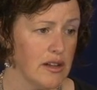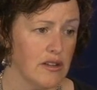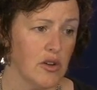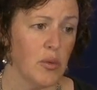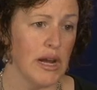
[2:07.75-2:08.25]
And
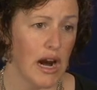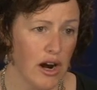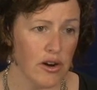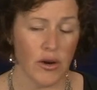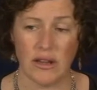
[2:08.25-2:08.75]
so we
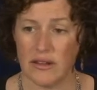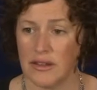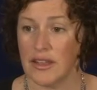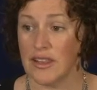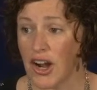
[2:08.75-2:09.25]
are going to
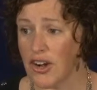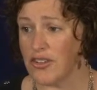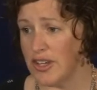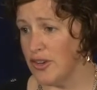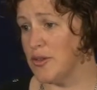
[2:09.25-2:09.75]
see a large
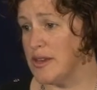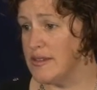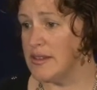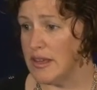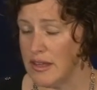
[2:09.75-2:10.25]

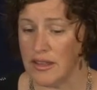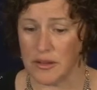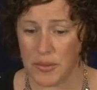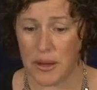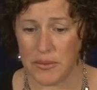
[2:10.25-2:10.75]
increase in this
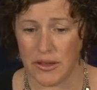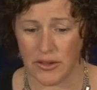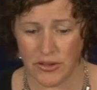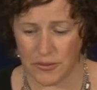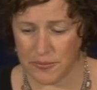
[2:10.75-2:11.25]
population.